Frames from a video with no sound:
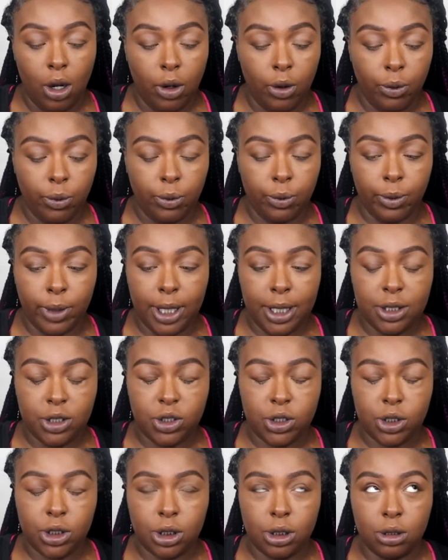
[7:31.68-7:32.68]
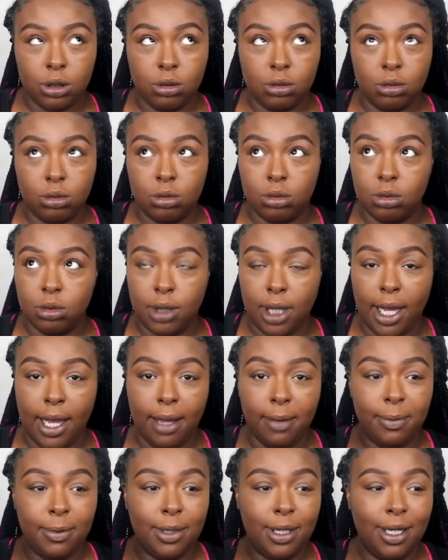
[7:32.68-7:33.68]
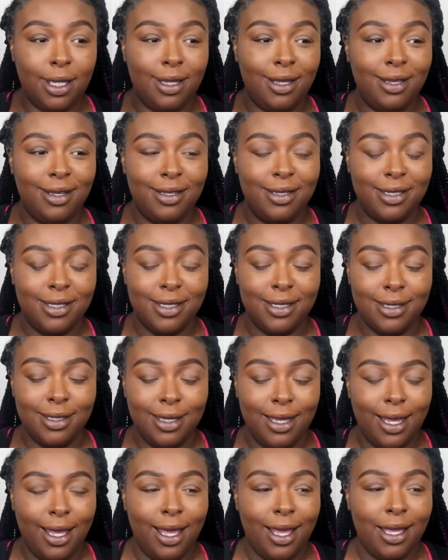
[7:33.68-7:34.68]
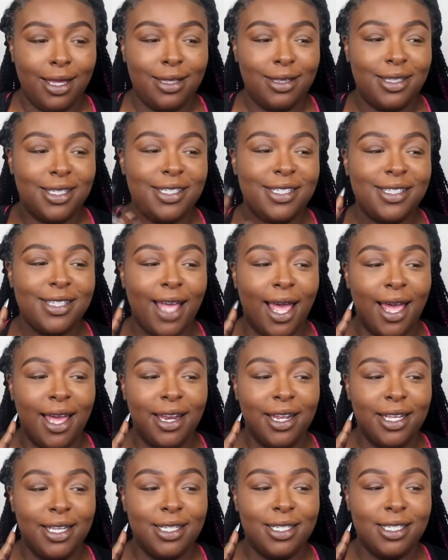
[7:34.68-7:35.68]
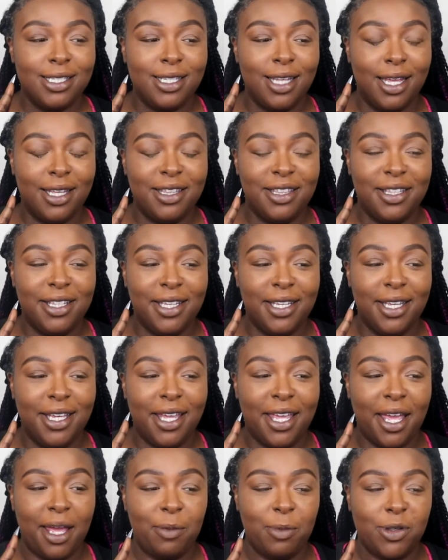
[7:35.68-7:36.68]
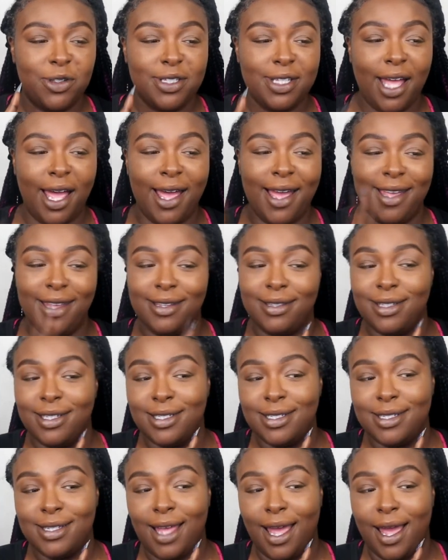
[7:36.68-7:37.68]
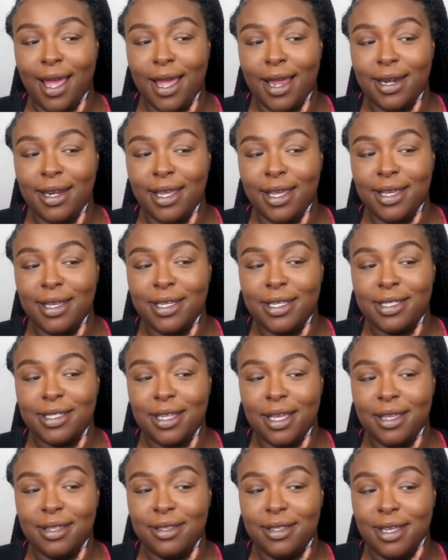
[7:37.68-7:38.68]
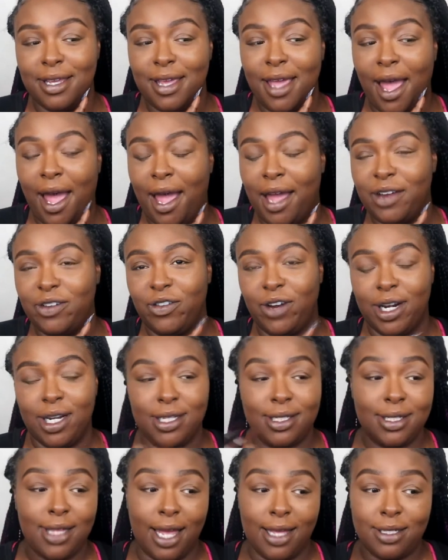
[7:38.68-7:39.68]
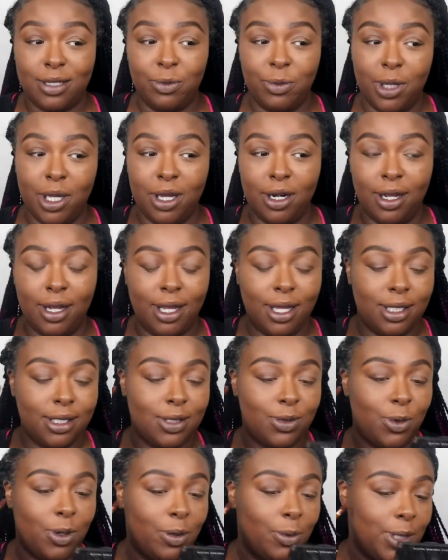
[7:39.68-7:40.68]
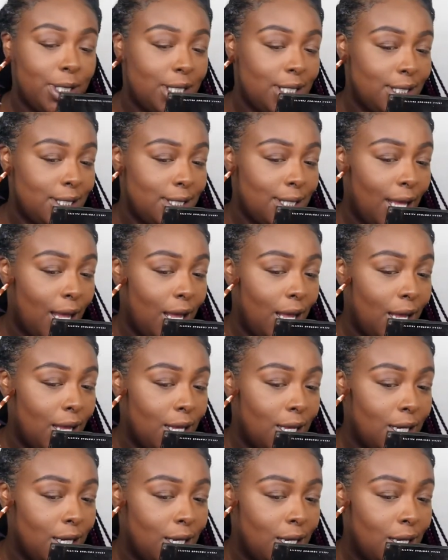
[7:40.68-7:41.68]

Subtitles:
Rich Ebony. This side is the camo side, and this side is the hydrating side. So we're going to contour with this side.